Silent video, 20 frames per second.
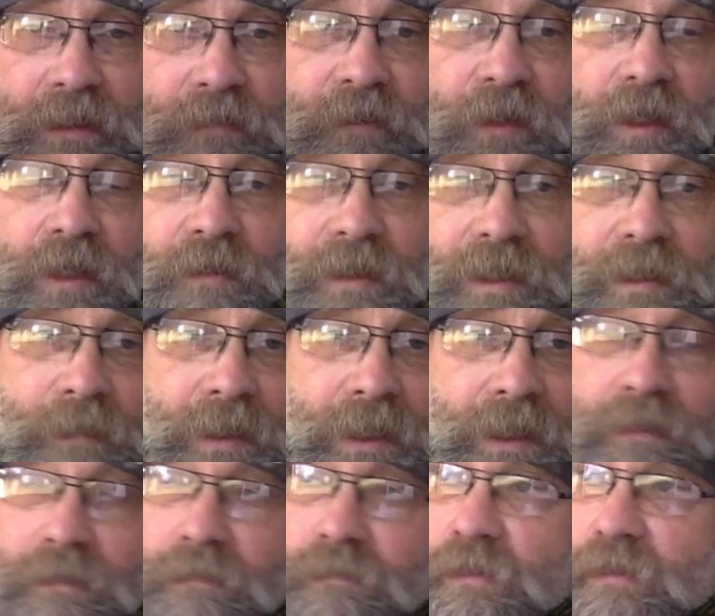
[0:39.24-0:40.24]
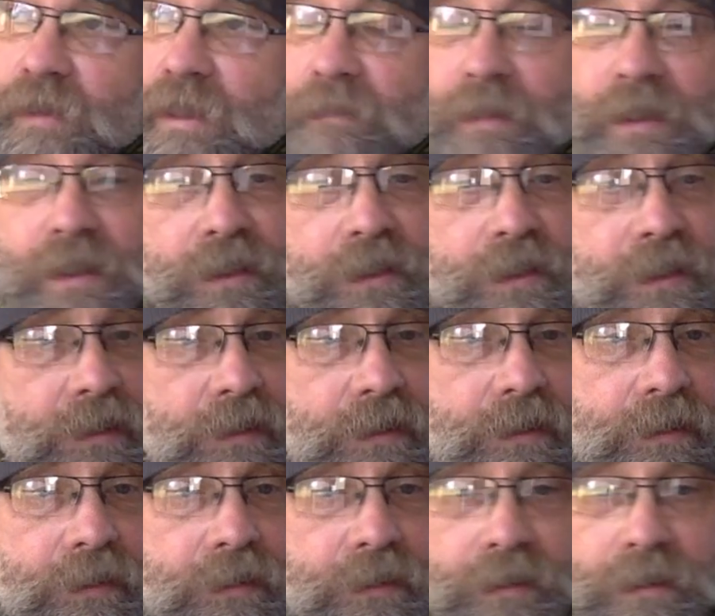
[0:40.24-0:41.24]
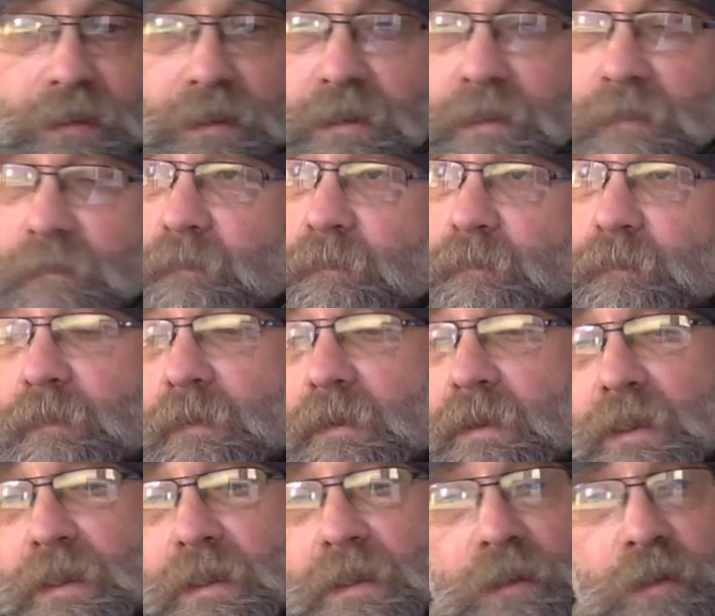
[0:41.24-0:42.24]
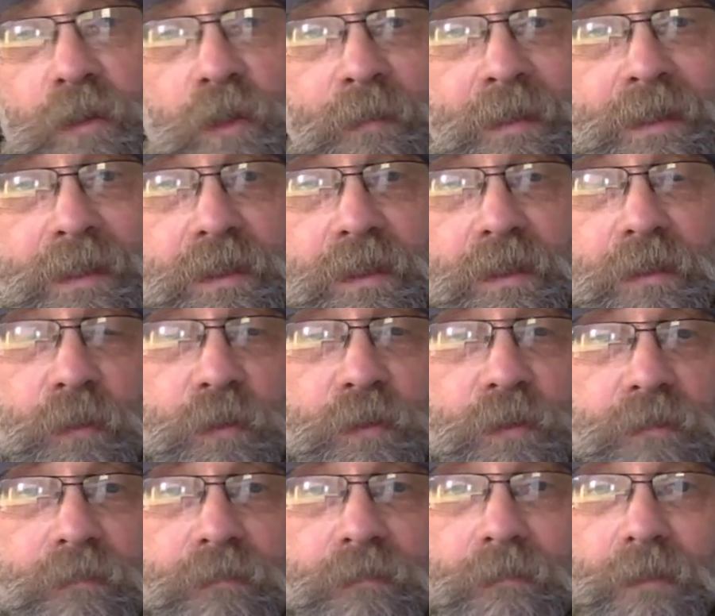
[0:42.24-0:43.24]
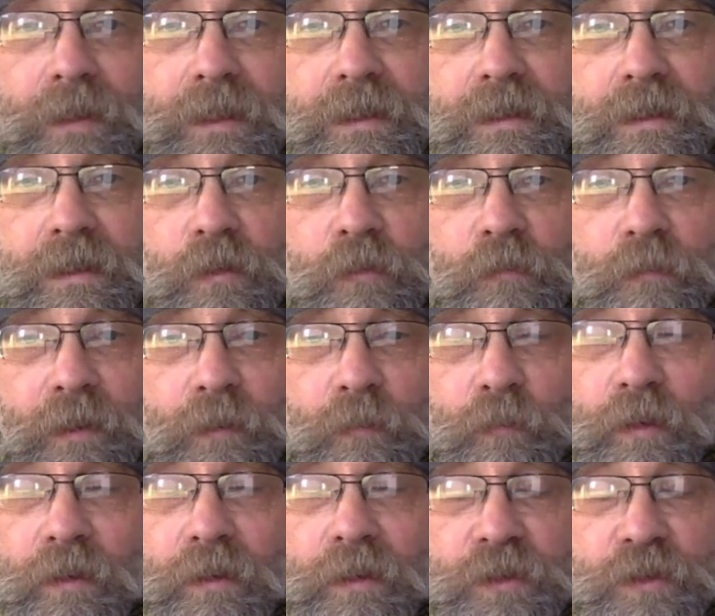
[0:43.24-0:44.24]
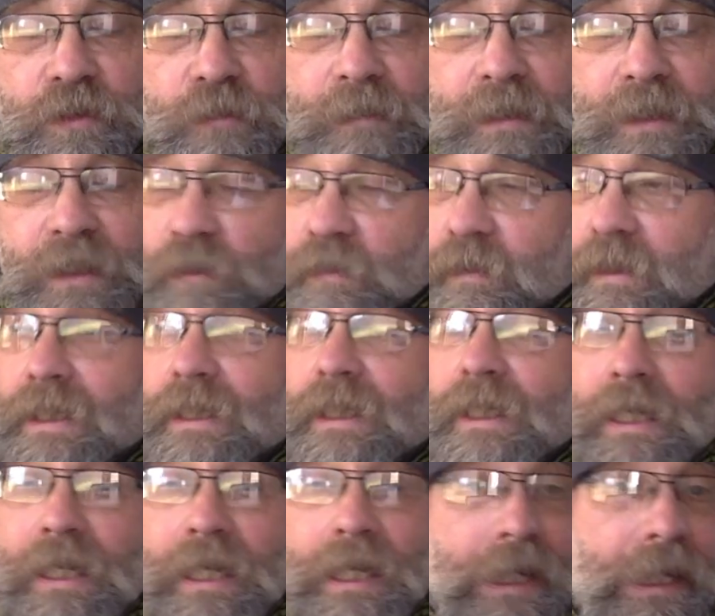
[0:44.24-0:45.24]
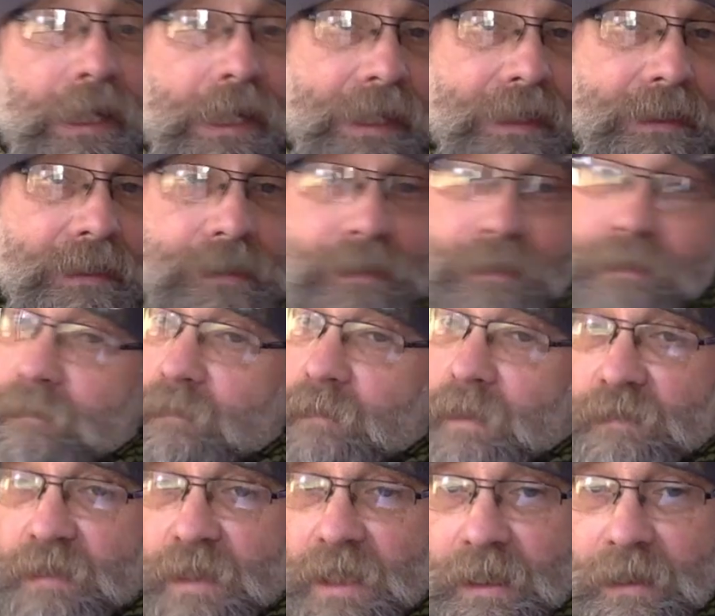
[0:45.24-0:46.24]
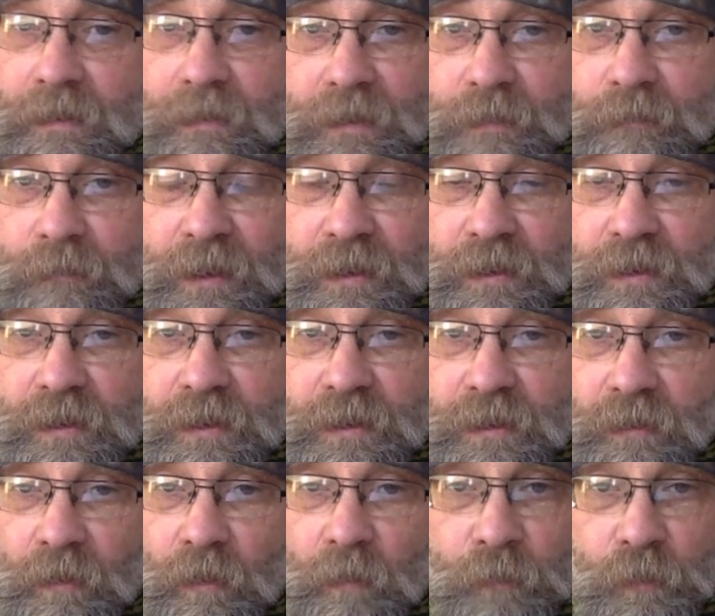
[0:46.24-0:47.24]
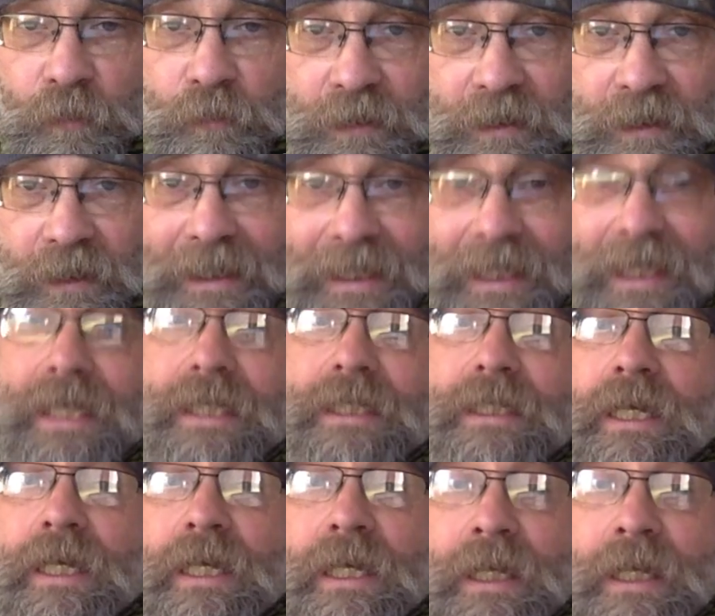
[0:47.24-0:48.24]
via email, direct messages and comments at the bottom and told me what I should be doing. And I've taken as much on board as I can.